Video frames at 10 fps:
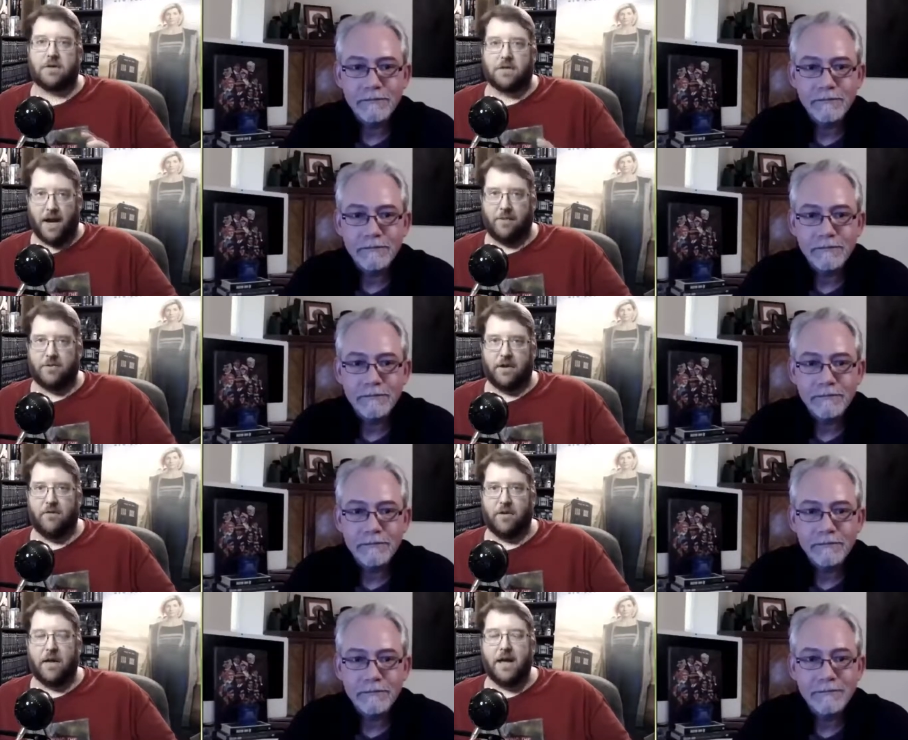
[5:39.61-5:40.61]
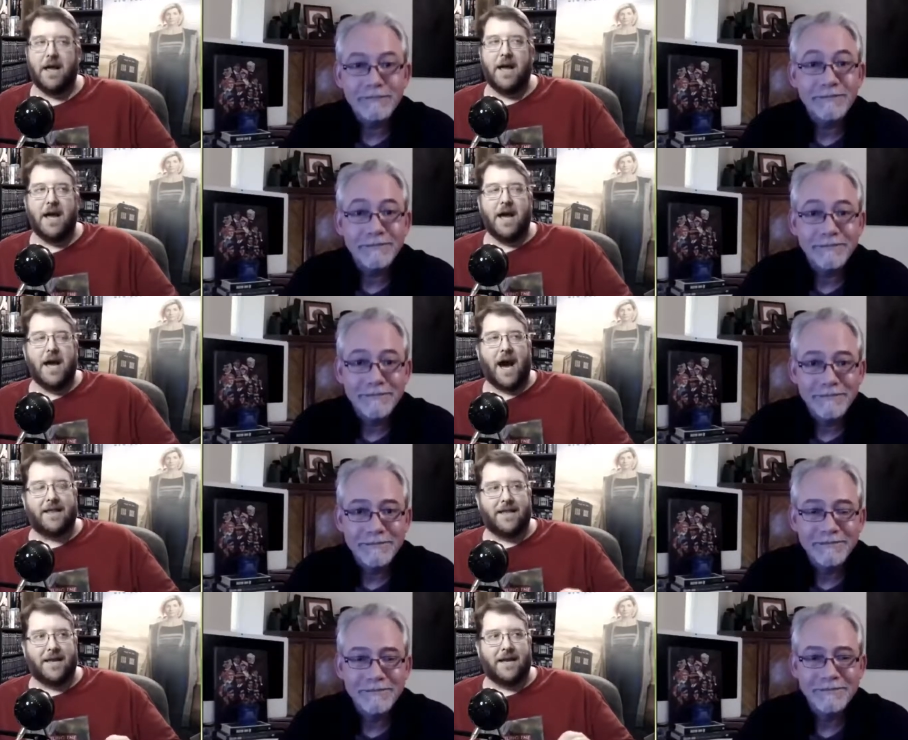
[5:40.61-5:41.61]
Speaker 1: time travel. I
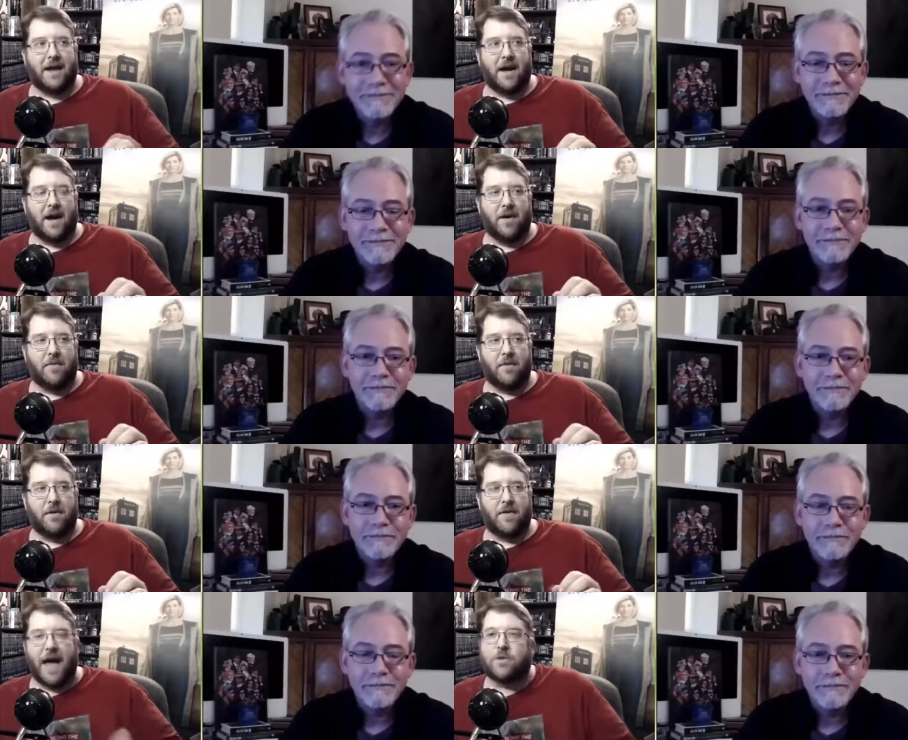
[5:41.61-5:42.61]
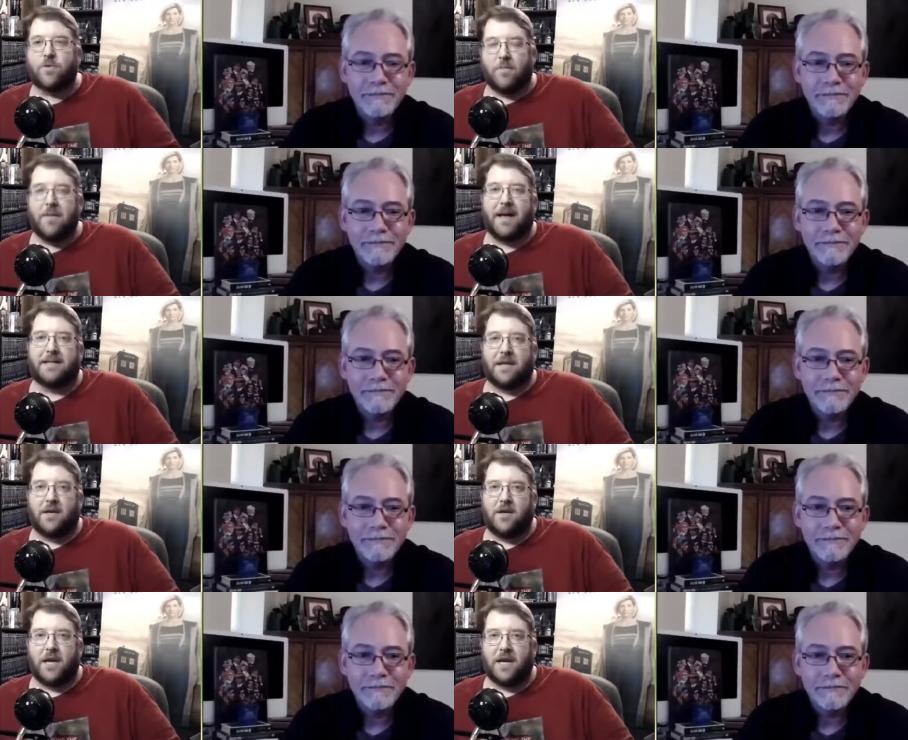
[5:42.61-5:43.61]
think um, that's what makes it
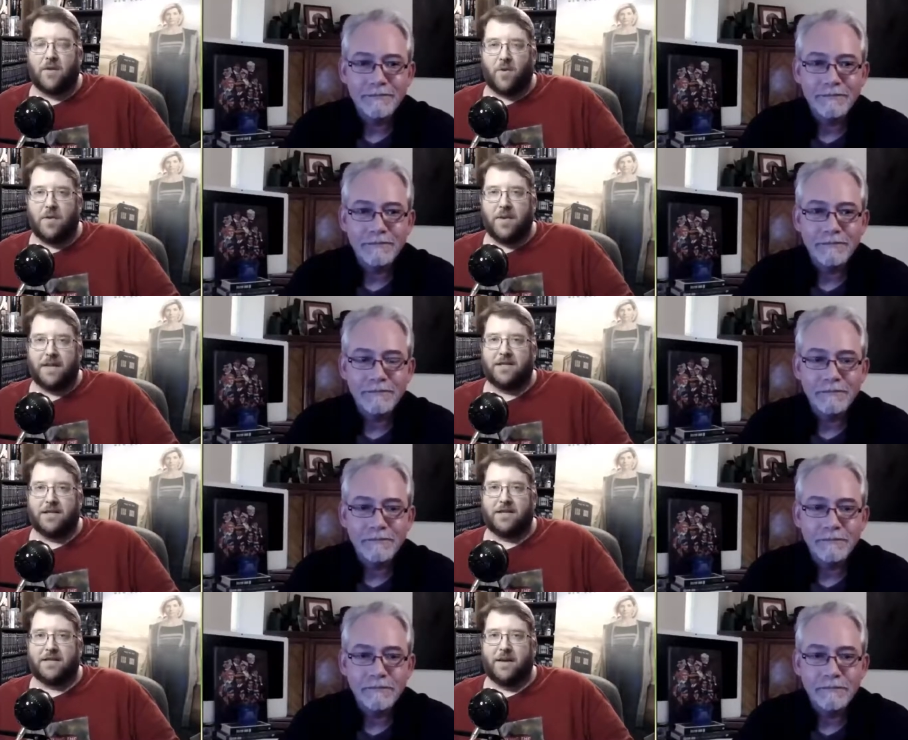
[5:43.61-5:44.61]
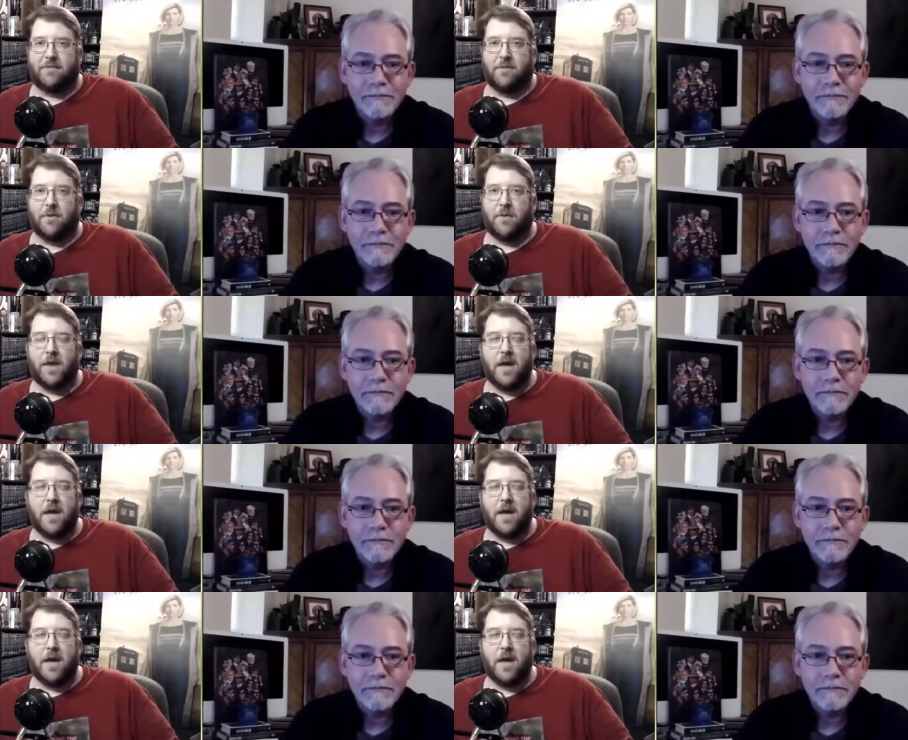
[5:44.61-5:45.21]
unique and what makes it acceptable.